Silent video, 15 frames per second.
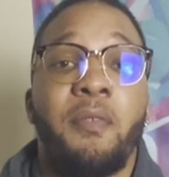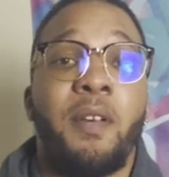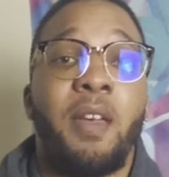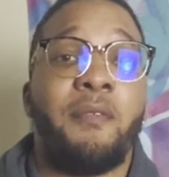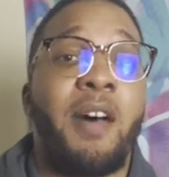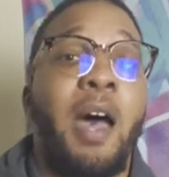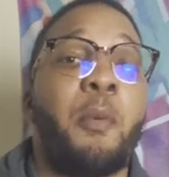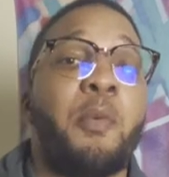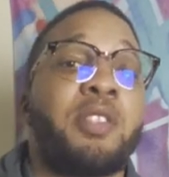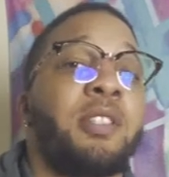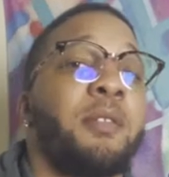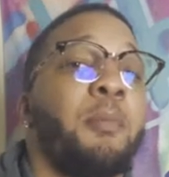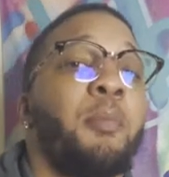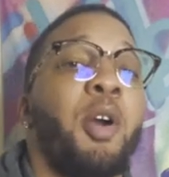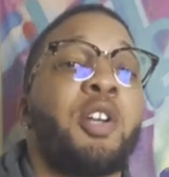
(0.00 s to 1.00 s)
if i was to
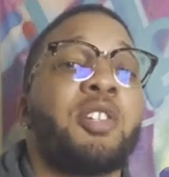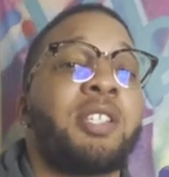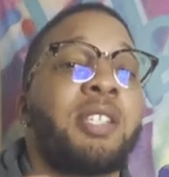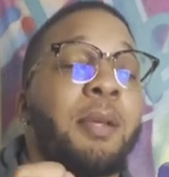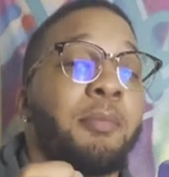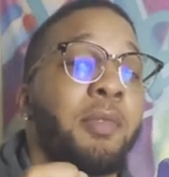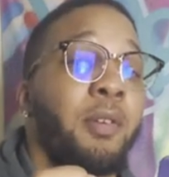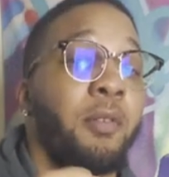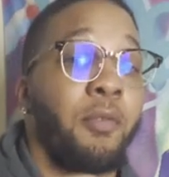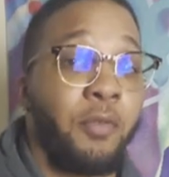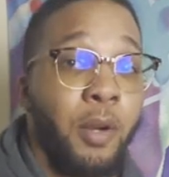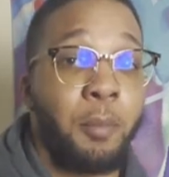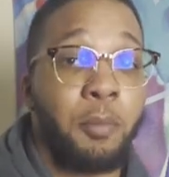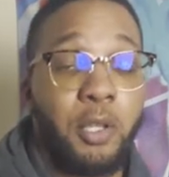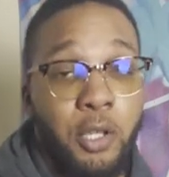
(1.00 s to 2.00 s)
purchase something
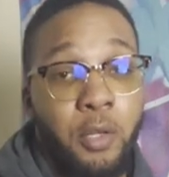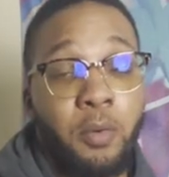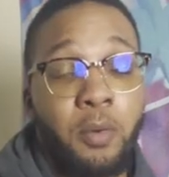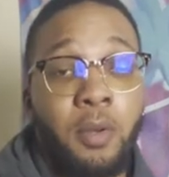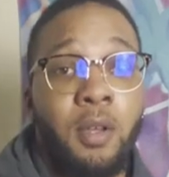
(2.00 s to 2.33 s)
from you